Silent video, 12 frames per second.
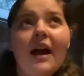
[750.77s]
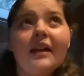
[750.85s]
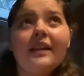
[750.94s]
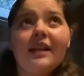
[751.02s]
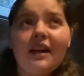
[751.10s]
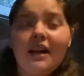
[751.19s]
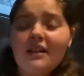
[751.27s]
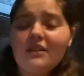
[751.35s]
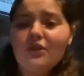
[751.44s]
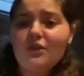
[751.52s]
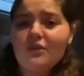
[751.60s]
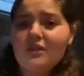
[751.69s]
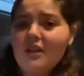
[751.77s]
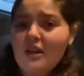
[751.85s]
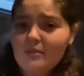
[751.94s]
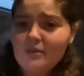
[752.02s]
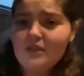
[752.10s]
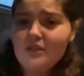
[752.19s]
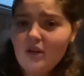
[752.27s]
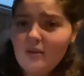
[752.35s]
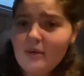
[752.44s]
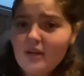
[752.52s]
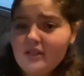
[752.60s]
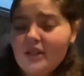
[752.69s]
And then I had to use an empty
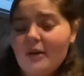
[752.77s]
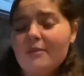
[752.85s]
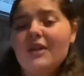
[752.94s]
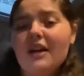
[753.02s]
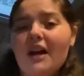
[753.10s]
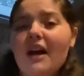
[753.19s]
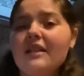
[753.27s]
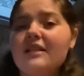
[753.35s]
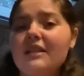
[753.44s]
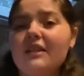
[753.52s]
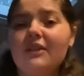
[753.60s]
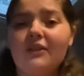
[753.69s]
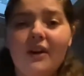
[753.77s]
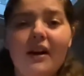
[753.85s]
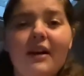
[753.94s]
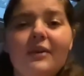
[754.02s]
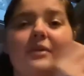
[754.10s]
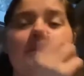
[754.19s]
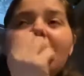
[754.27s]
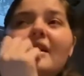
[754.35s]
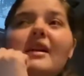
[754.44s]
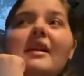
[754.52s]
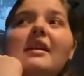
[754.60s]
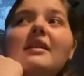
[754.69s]
Starbucks cup that I had sitting around
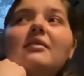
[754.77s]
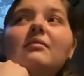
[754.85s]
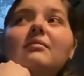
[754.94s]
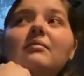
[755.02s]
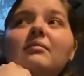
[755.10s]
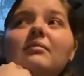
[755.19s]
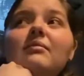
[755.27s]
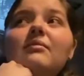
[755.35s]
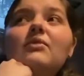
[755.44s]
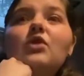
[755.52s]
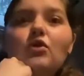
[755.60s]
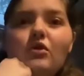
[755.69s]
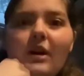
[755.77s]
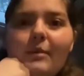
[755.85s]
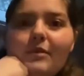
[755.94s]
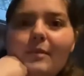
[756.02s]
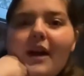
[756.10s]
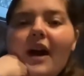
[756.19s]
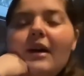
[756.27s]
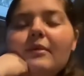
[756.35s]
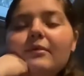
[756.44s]
to trap the bat,